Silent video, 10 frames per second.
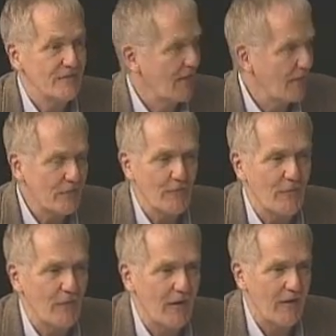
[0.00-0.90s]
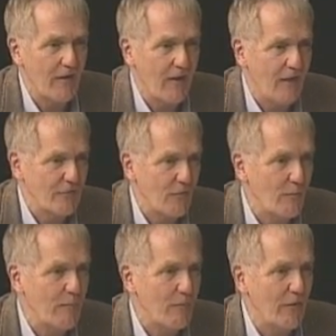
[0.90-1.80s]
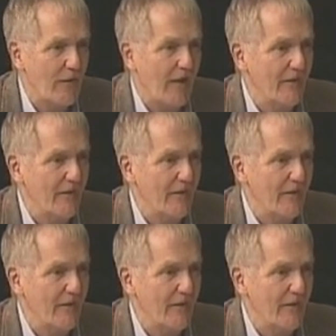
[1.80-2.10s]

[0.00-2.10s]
Tell us a little bit about that.